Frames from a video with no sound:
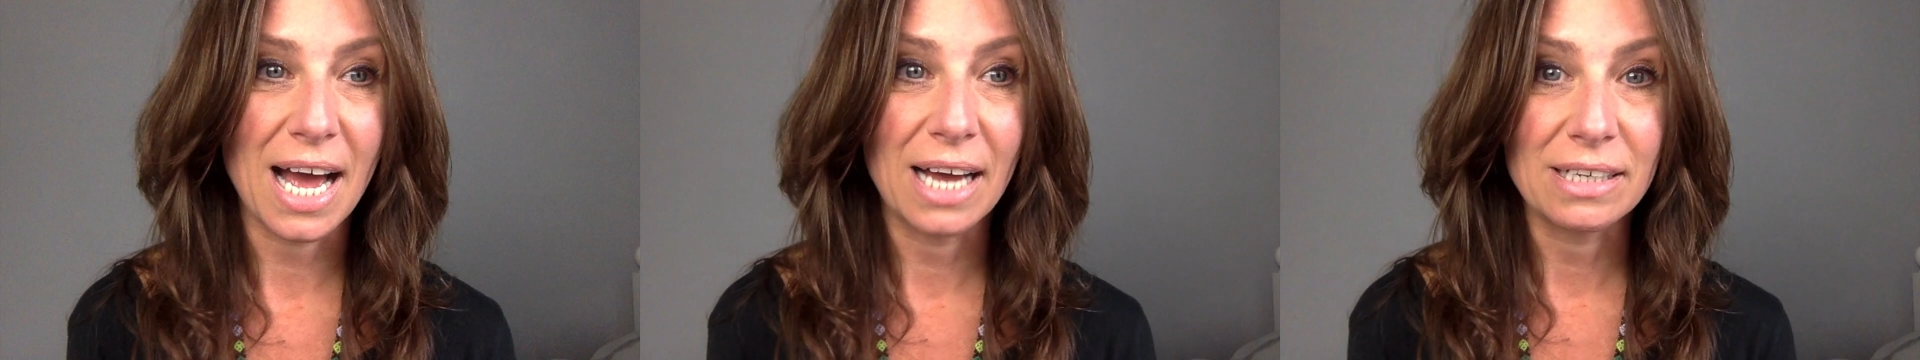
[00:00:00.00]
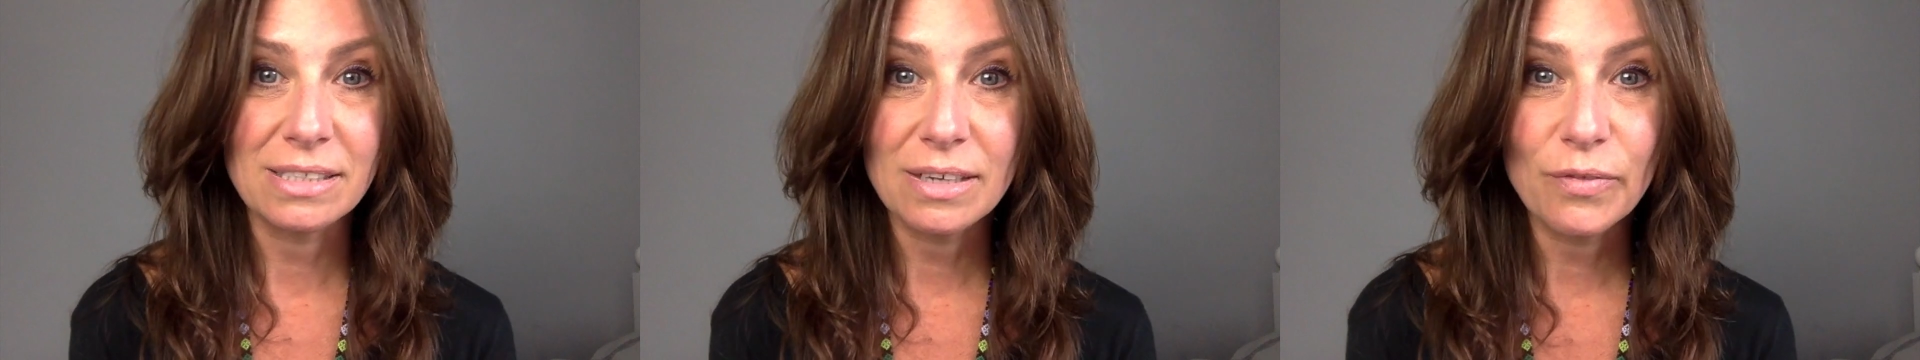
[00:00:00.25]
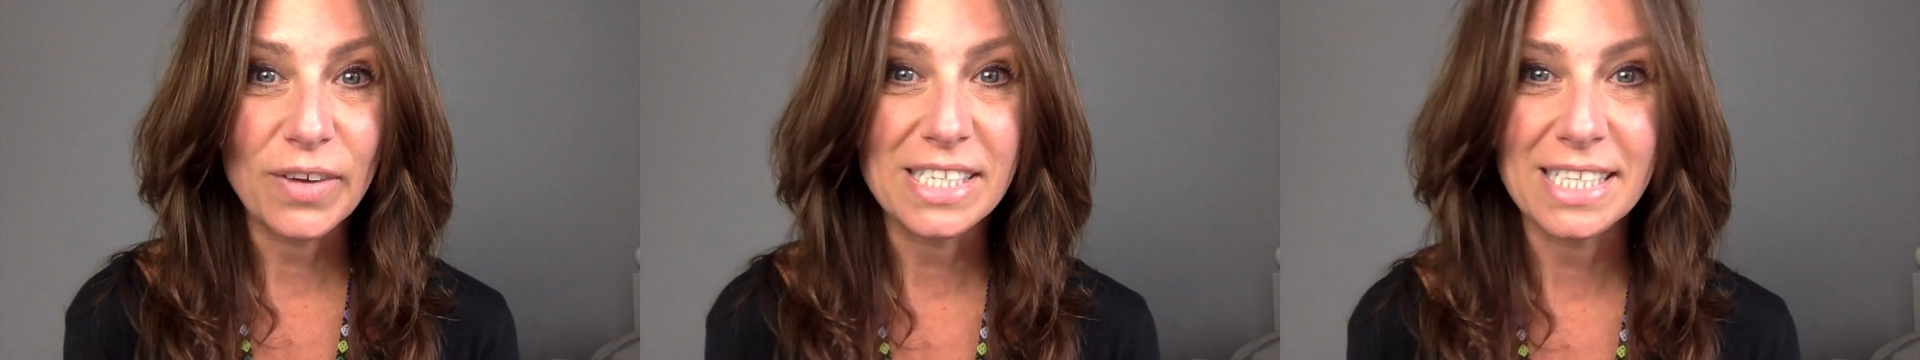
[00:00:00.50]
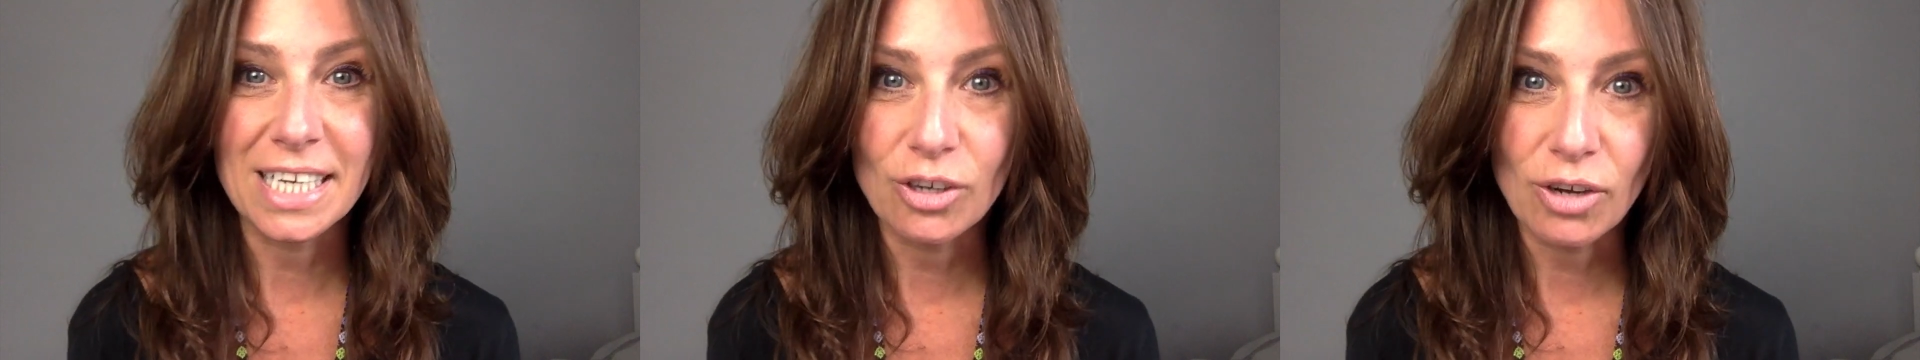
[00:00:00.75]
and
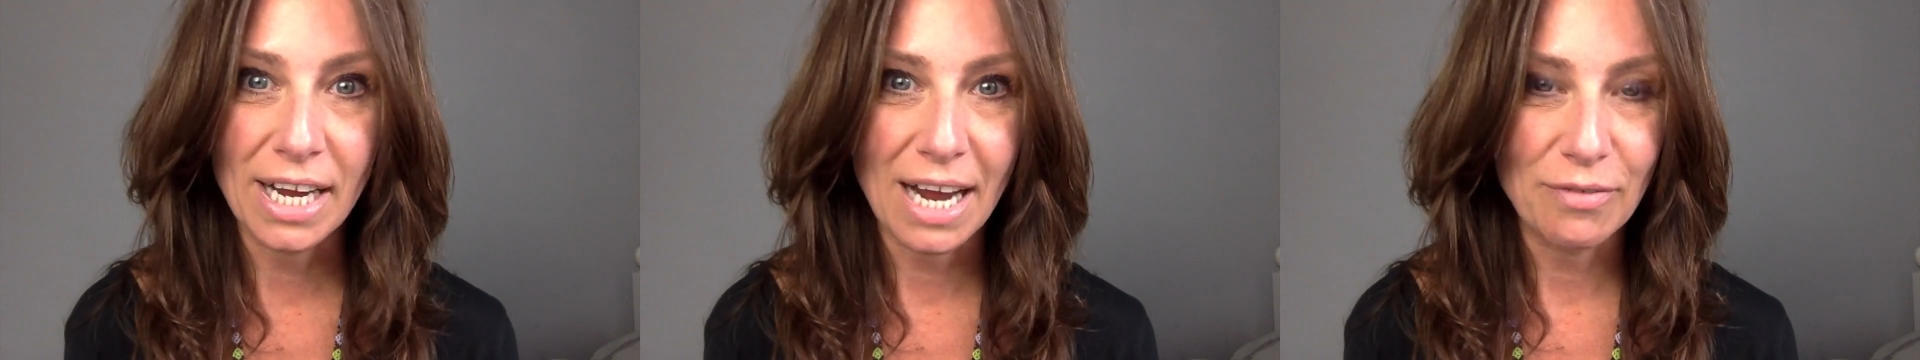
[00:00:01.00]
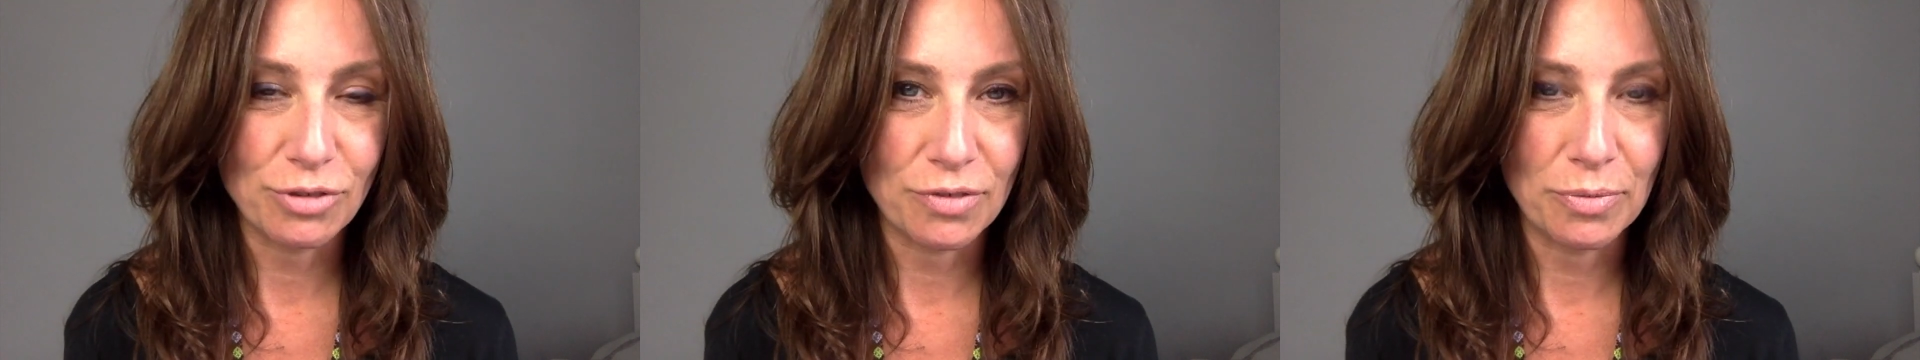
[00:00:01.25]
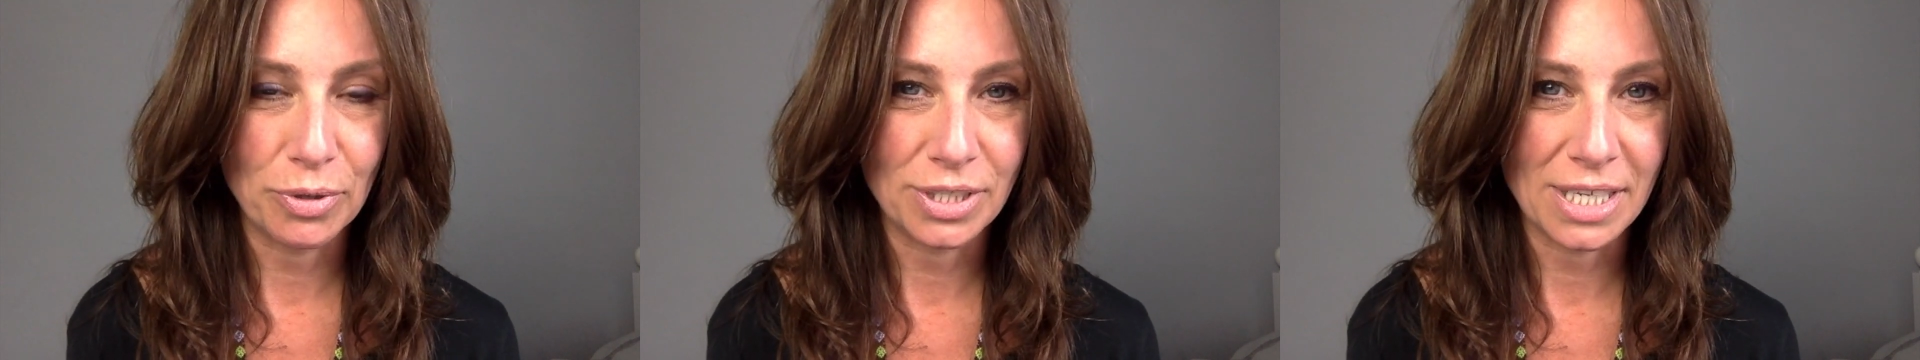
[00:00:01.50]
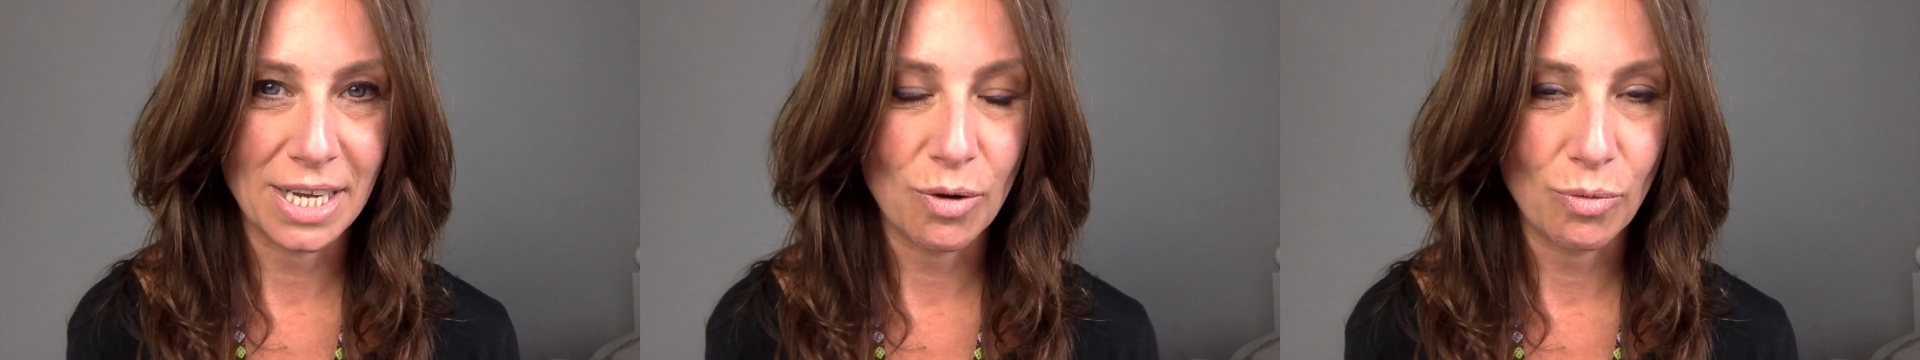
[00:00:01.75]
feeding and looking after
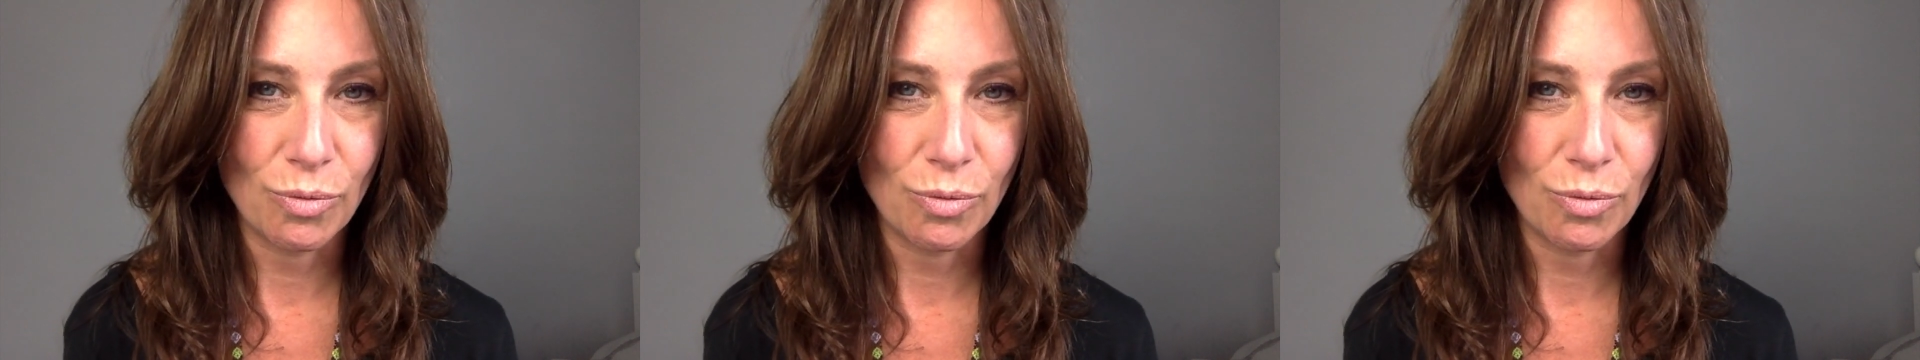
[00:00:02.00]
everybody